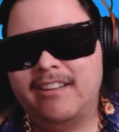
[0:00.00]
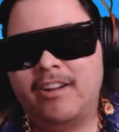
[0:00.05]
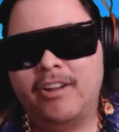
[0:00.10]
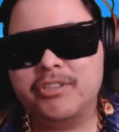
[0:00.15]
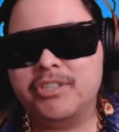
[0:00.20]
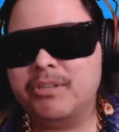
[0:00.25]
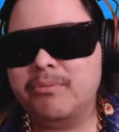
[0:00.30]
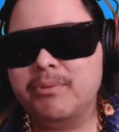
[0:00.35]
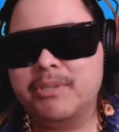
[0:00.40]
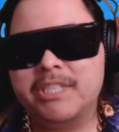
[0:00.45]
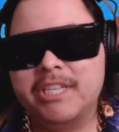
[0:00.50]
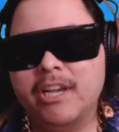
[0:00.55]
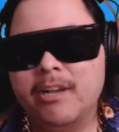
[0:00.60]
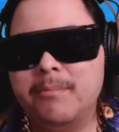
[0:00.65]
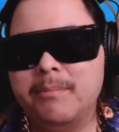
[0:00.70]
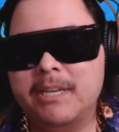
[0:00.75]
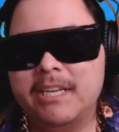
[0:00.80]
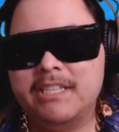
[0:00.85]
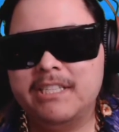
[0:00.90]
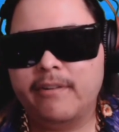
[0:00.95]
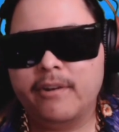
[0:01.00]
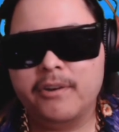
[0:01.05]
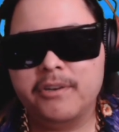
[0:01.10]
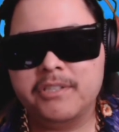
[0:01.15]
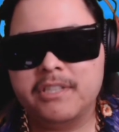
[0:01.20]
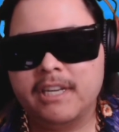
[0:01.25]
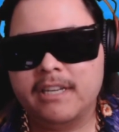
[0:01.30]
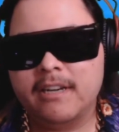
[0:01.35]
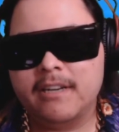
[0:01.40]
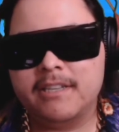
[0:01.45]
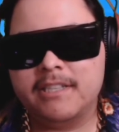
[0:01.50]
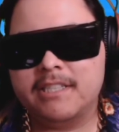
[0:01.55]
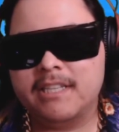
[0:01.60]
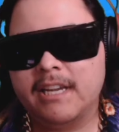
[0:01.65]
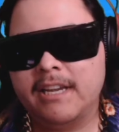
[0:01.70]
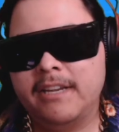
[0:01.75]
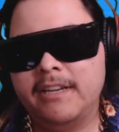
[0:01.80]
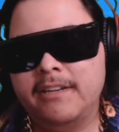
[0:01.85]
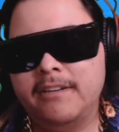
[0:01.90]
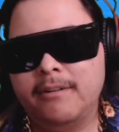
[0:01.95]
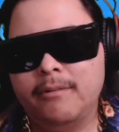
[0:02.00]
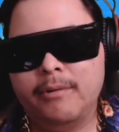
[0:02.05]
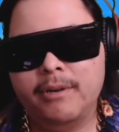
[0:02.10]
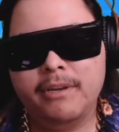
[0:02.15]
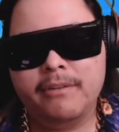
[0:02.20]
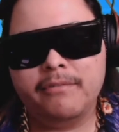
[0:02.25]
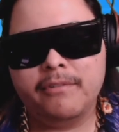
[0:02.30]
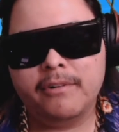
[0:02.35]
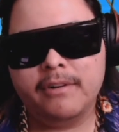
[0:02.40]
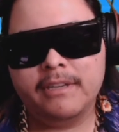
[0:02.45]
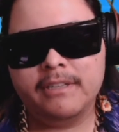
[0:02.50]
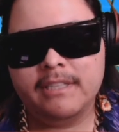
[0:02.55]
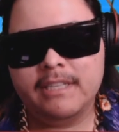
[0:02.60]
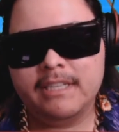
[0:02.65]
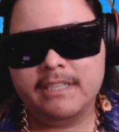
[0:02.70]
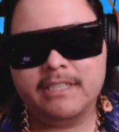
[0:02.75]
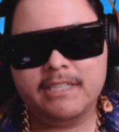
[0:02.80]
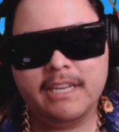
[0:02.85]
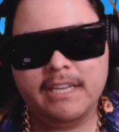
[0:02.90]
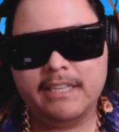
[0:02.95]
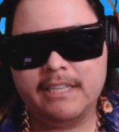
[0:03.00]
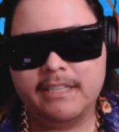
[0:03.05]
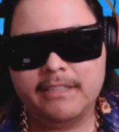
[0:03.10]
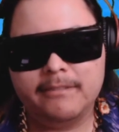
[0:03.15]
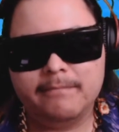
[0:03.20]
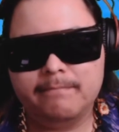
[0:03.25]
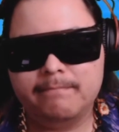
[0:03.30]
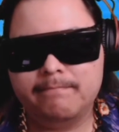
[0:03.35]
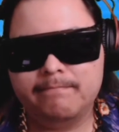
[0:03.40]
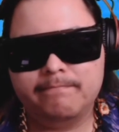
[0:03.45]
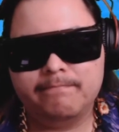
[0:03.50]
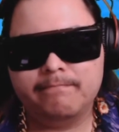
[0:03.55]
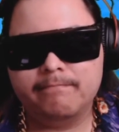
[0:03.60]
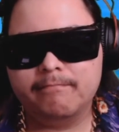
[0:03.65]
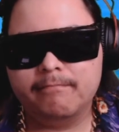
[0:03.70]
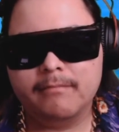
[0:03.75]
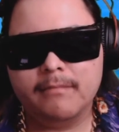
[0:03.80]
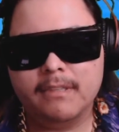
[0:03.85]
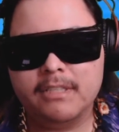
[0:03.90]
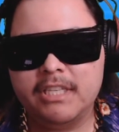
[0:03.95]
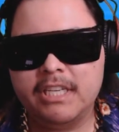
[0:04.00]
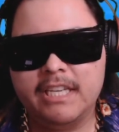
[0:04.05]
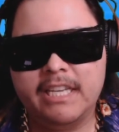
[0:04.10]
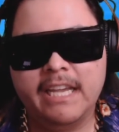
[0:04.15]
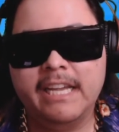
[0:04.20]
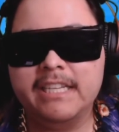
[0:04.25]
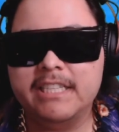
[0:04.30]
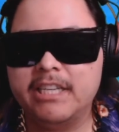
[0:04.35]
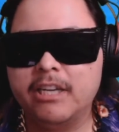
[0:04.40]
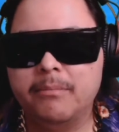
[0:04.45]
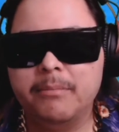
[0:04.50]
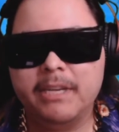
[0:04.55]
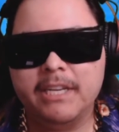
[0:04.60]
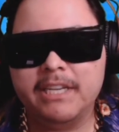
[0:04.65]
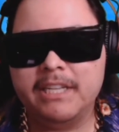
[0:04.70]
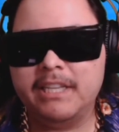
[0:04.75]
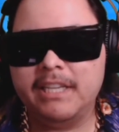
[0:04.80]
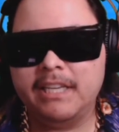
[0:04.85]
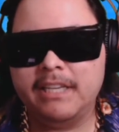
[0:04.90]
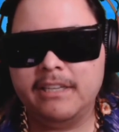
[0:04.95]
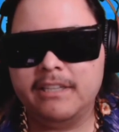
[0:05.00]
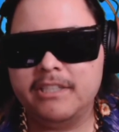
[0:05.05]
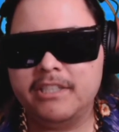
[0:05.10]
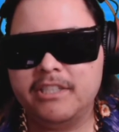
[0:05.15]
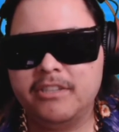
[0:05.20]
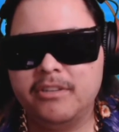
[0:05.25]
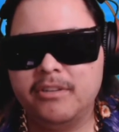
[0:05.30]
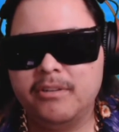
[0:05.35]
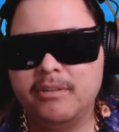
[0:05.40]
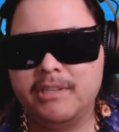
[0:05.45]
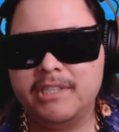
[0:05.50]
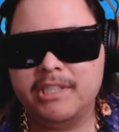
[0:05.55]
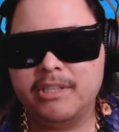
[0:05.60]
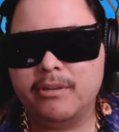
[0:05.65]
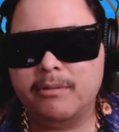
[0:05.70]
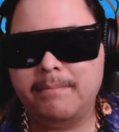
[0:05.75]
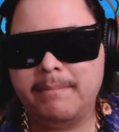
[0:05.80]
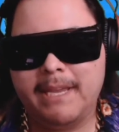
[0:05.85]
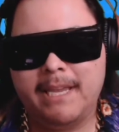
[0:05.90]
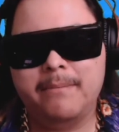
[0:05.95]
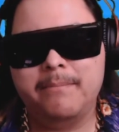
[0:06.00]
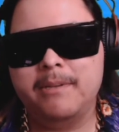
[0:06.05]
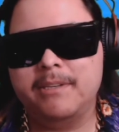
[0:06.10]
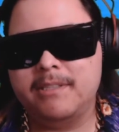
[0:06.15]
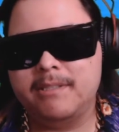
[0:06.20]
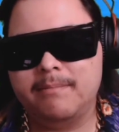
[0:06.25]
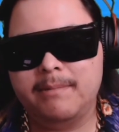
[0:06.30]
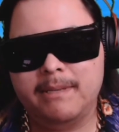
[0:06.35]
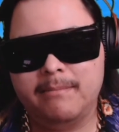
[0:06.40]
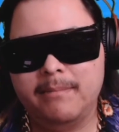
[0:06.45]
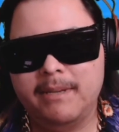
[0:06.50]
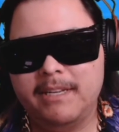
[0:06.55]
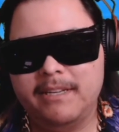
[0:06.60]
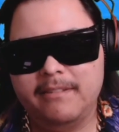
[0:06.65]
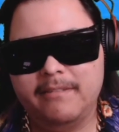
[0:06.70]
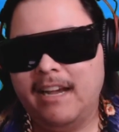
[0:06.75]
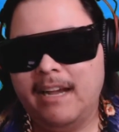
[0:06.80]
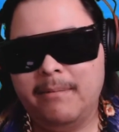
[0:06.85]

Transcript: All she would tell me is, first, I got to sign a waiver, and that second, she can't tell me anything until payment's been made.